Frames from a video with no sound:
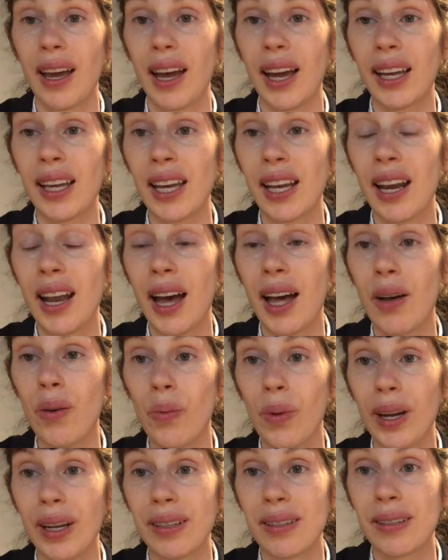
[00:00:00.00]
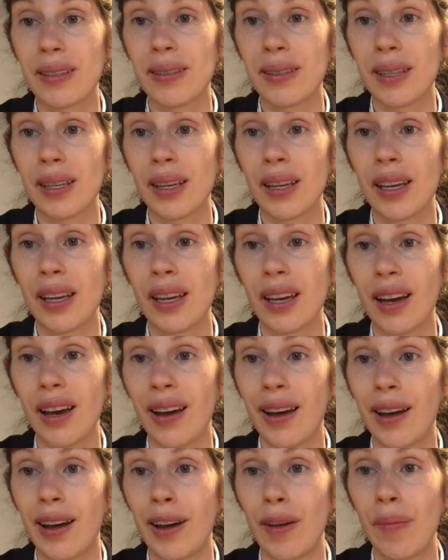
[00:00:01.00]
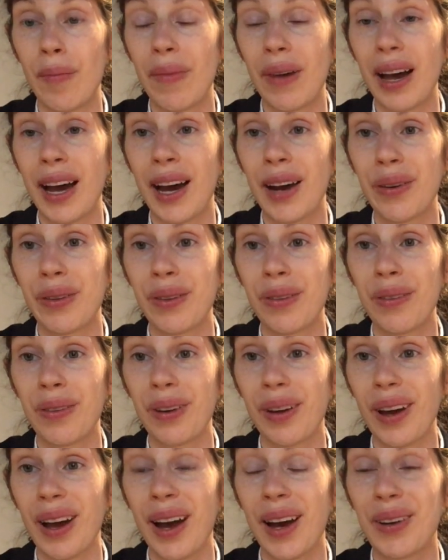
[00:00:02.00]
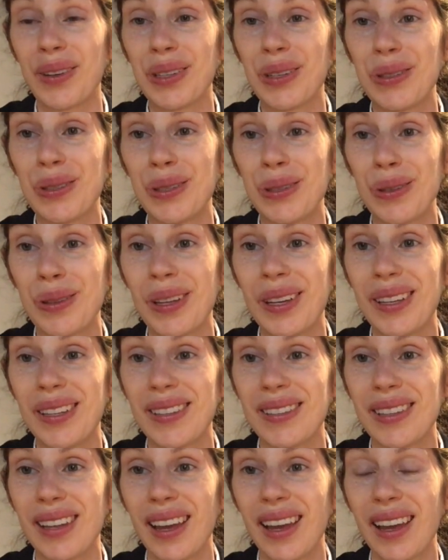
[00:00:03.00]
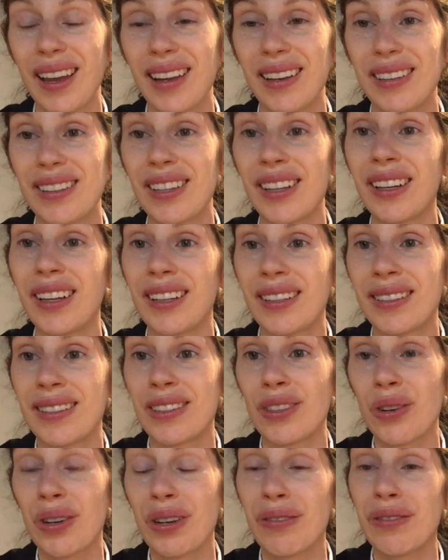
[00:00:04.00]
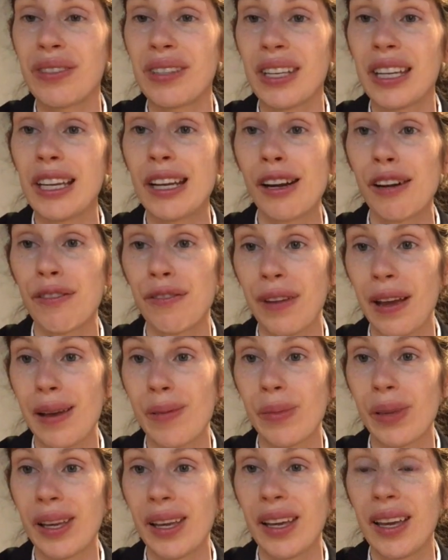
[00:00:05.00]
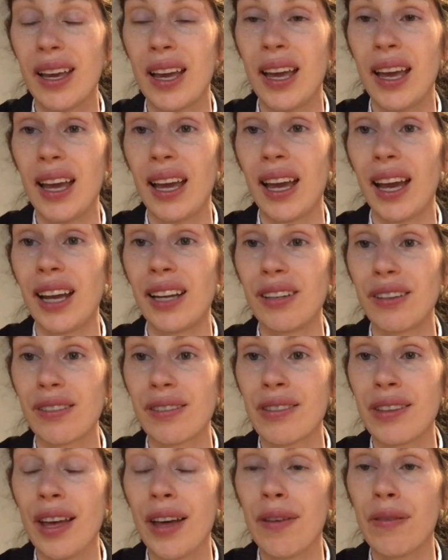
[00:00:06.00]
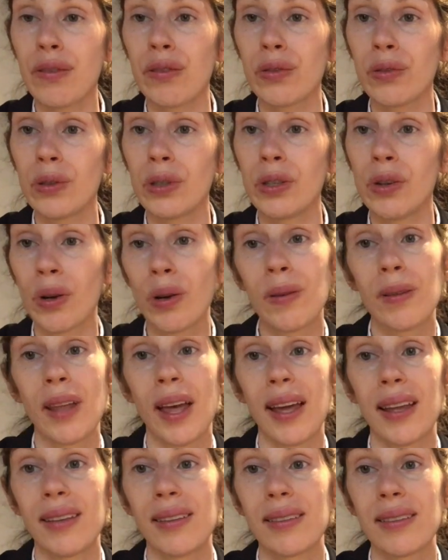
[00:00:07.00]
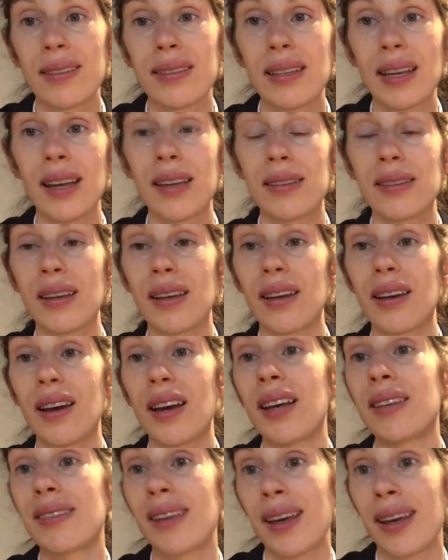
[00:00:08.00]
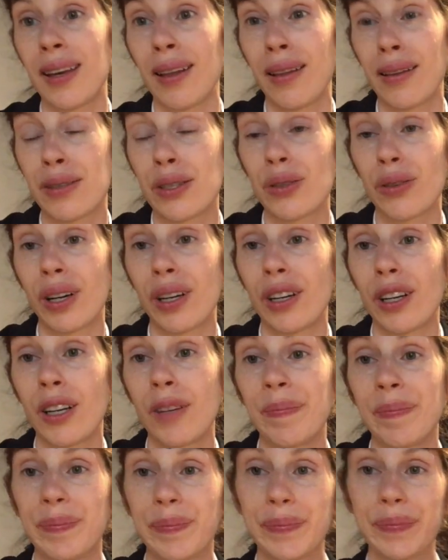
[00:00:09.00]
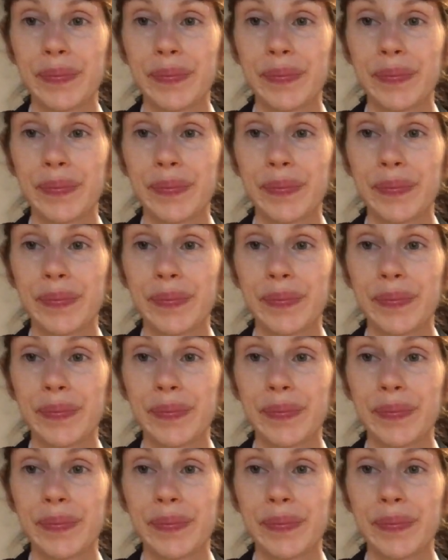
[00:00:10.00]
I cannot wait to see how you do this and to sort of see your family and yourself through your lens as an illustrator.